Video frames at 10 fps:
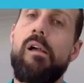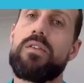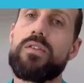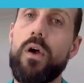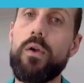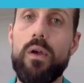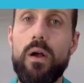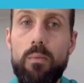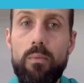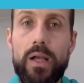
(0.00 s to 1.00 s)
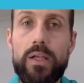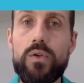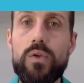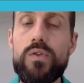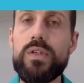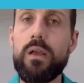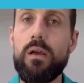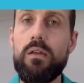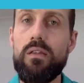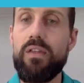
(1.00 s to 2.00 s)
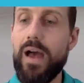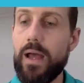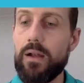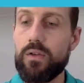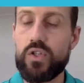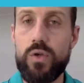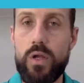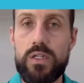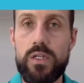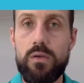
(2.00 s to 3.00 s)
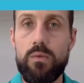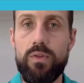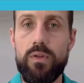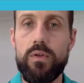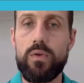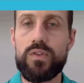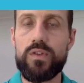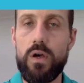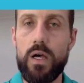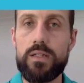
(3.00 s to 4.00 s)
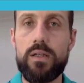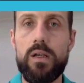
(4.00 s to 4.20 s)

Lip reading: So by using that strategy within your site,